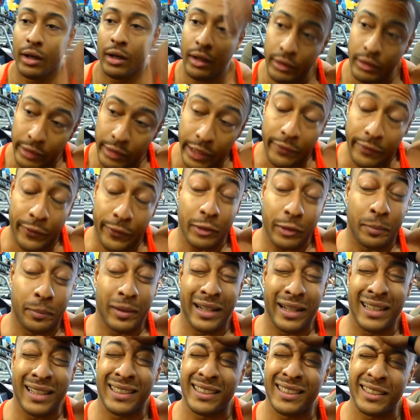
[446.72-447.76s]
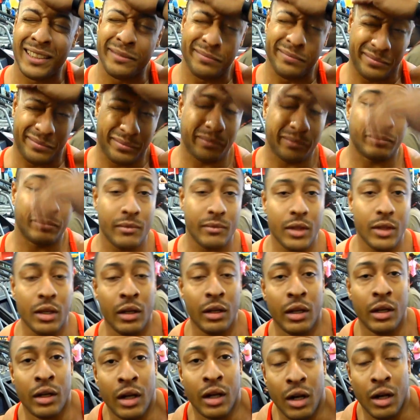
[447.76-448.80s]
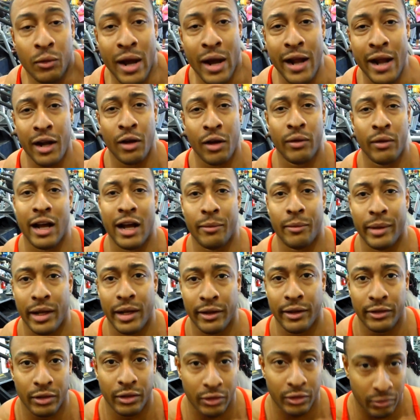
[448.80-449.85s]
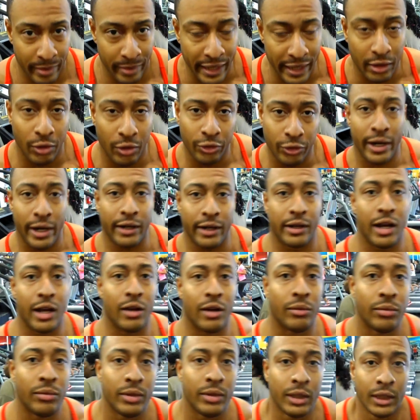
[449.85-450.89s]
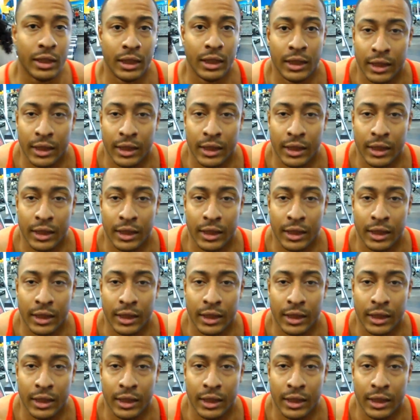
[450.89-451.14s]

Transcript: take first place, and uh, ride it on out, man. So it's back on track now. Yes, sir.